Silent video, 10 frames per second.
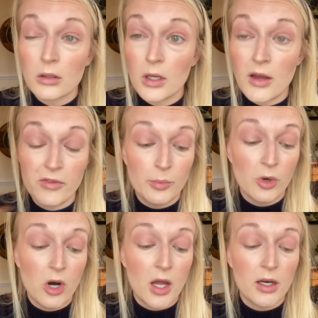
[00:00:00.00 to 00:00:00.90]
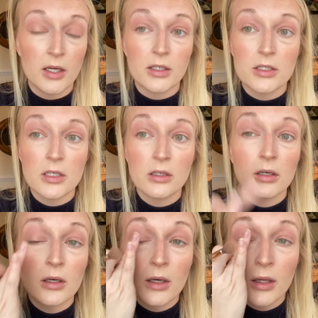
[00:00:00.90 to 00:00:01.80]
of the product
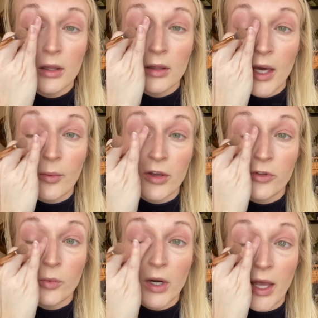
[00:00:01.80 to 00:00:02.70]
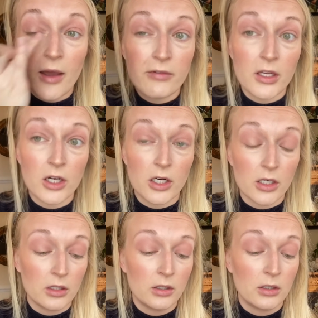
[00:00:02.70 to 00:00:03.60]
that way if you want a heavier
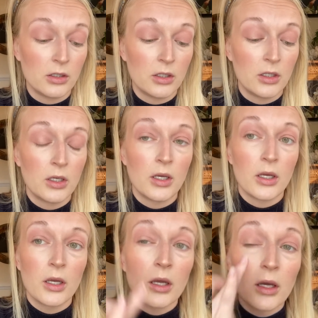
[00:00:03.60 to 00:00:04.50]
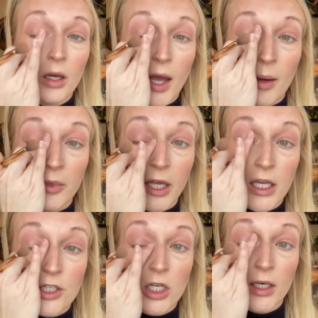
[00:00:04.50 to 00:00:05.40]

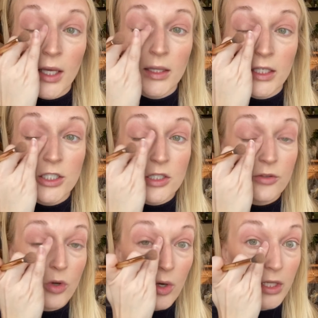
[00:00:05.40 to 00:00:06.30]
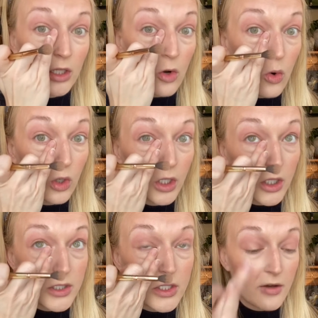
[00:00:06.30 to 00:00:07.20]
application. And then just throw it in the
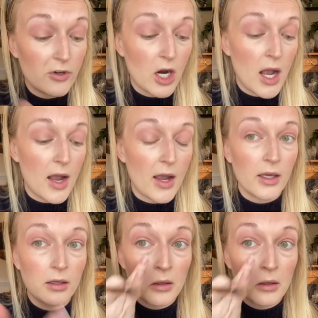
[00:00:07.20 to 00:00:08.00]
corners of your eye